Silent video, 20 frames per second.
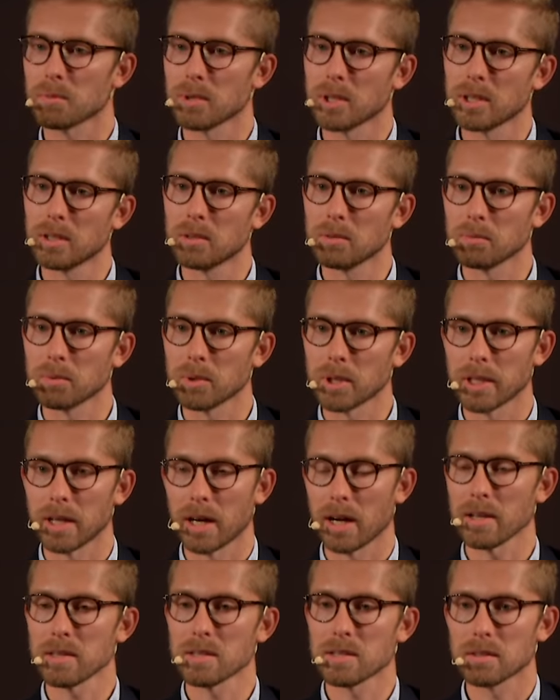with
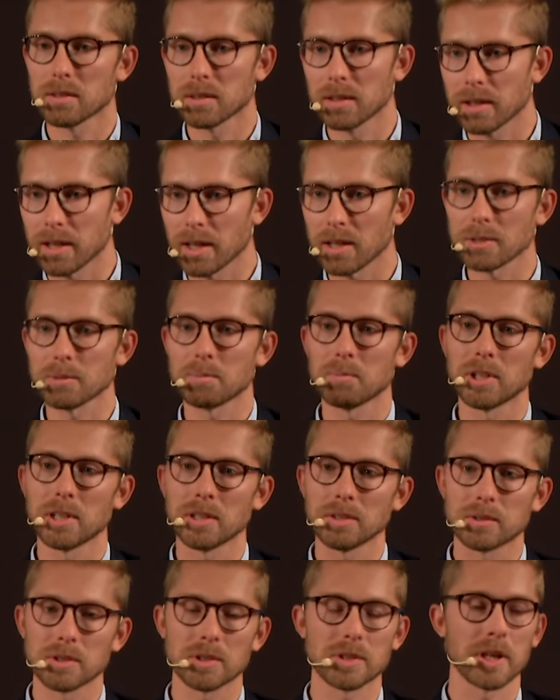us. The customer
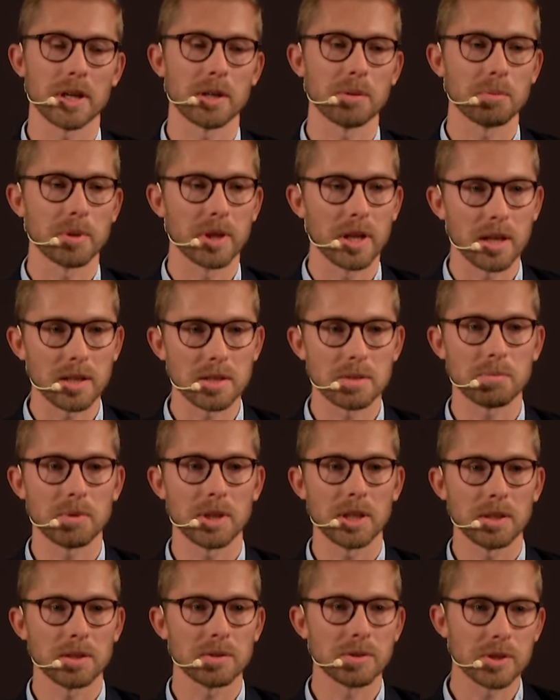needs to share it with us.
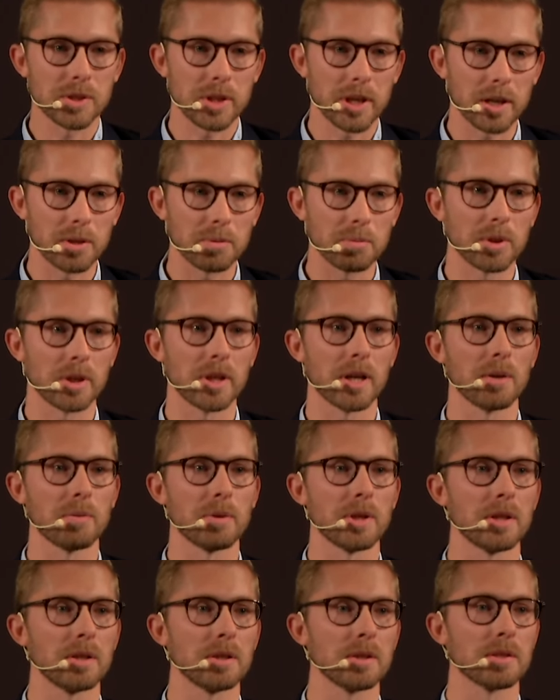We need to share it with
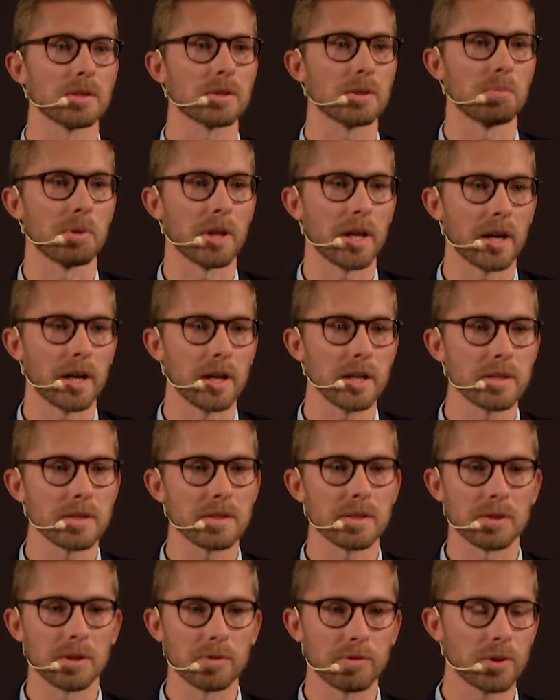our
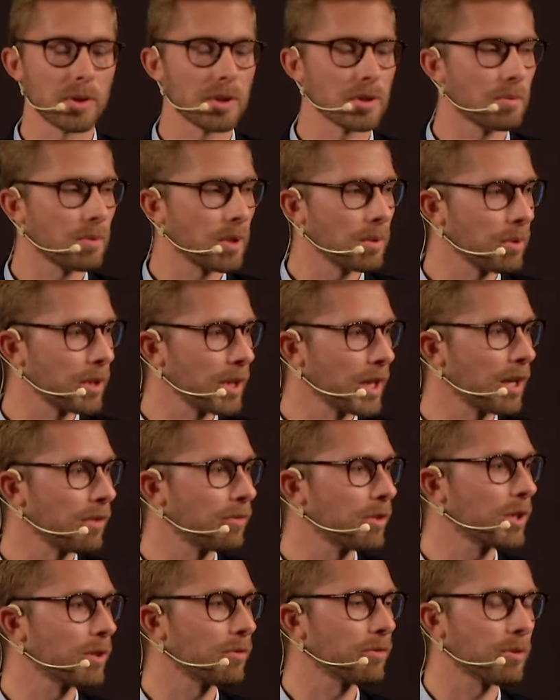suppliers. And of course, we want to have
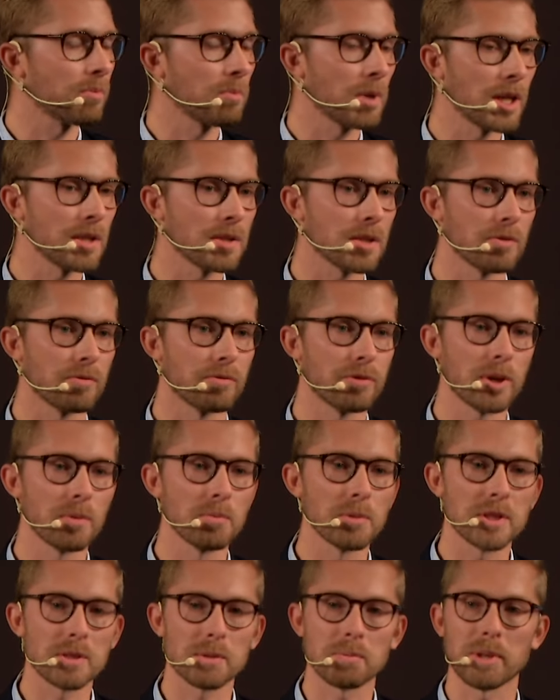a confirmation from
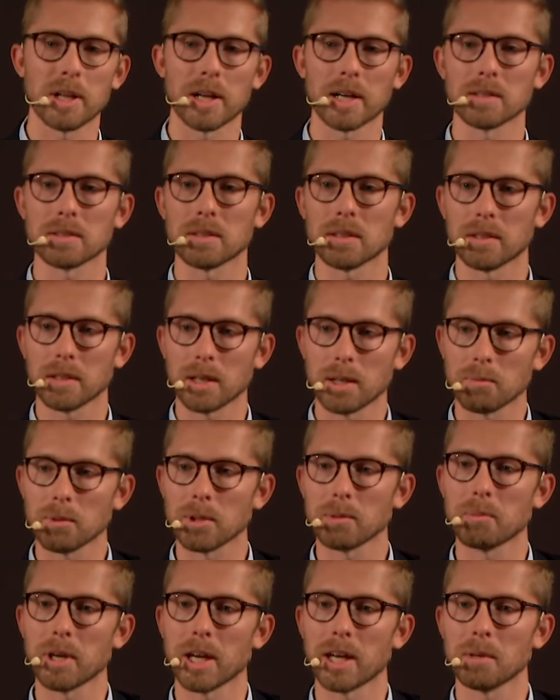the suppliers that they
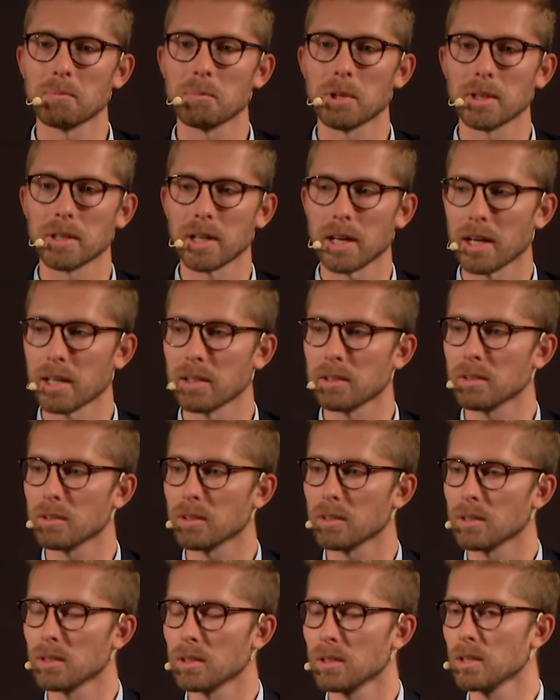will be able to
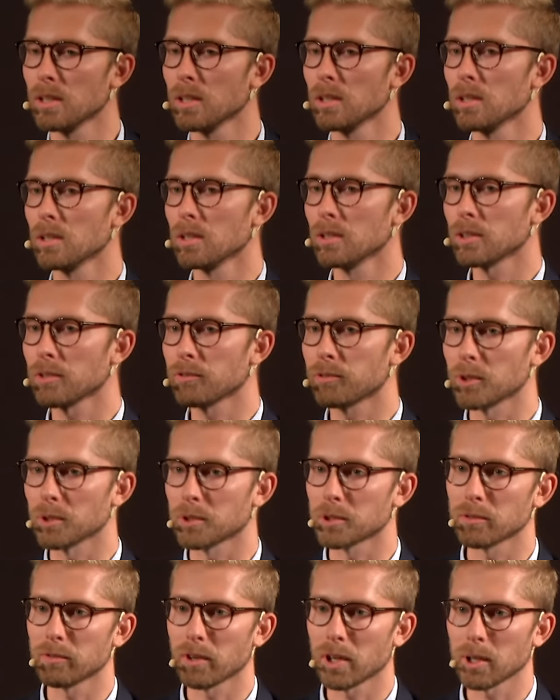handle the
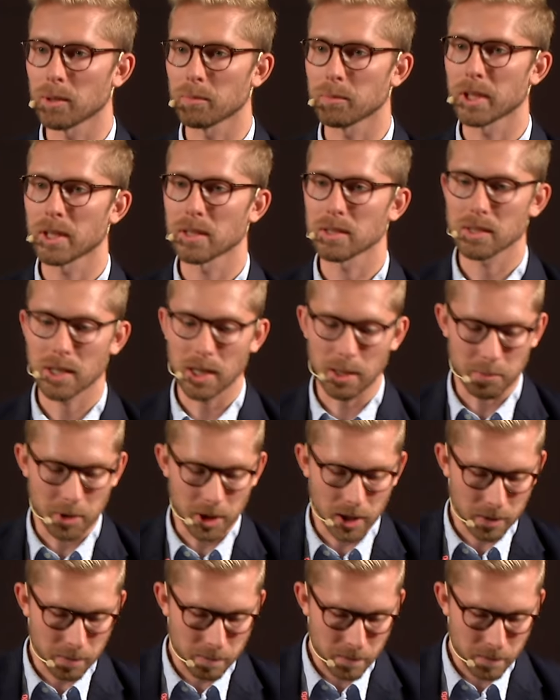future volume that is coming.